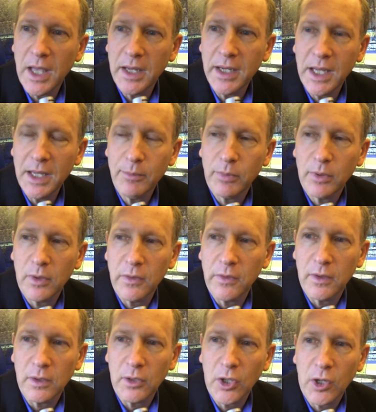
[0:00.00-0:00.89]
enable
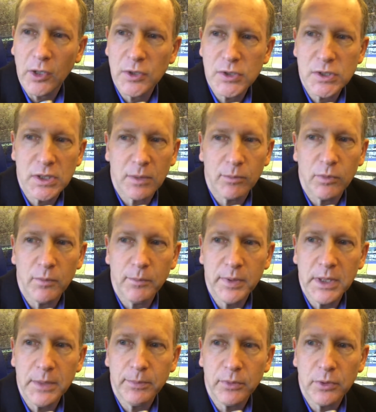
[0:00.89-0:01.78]
the largest number of
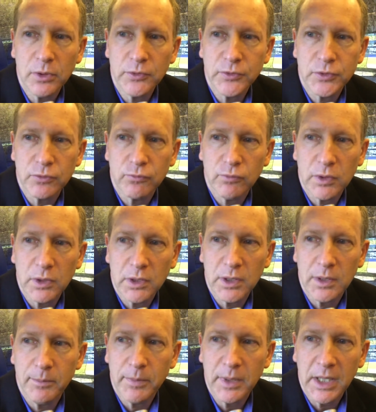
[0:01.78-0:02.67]
people to
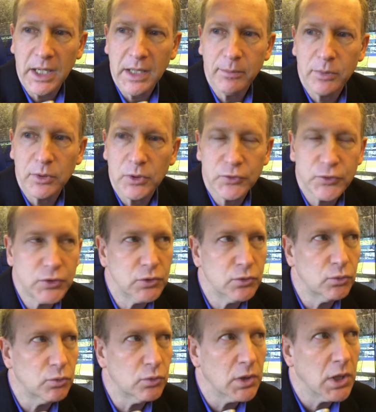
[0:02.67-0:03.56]
really be able
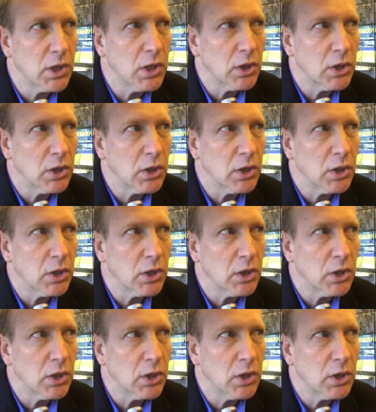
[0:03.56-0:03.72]
to